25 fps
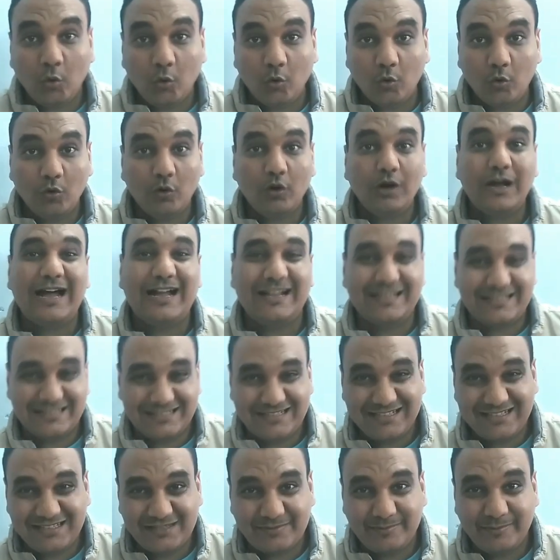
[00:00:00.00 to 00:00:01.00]
or
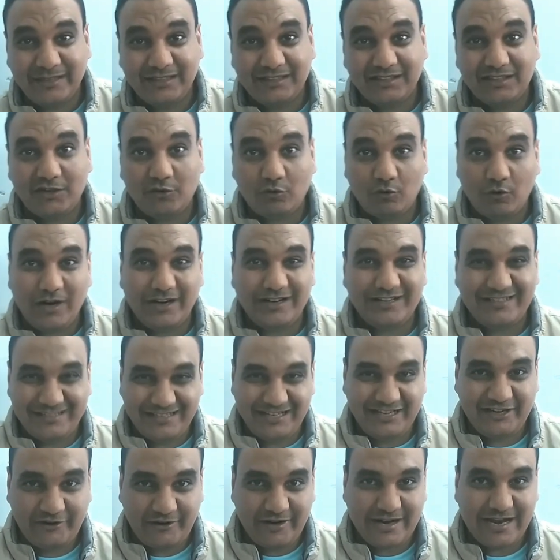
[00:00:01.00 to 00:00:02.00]
assessment
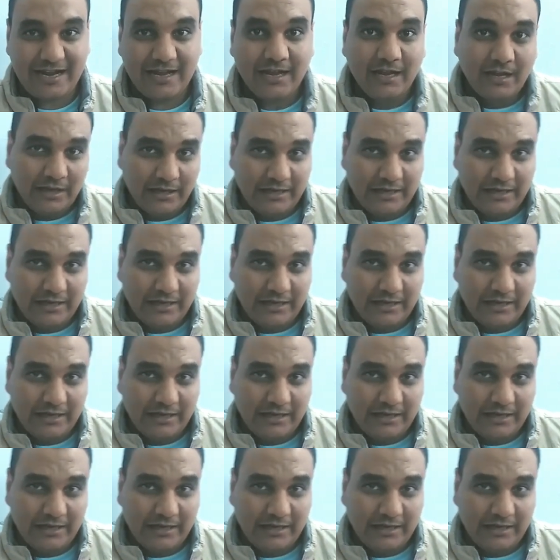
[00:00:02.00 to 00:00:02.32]
criteria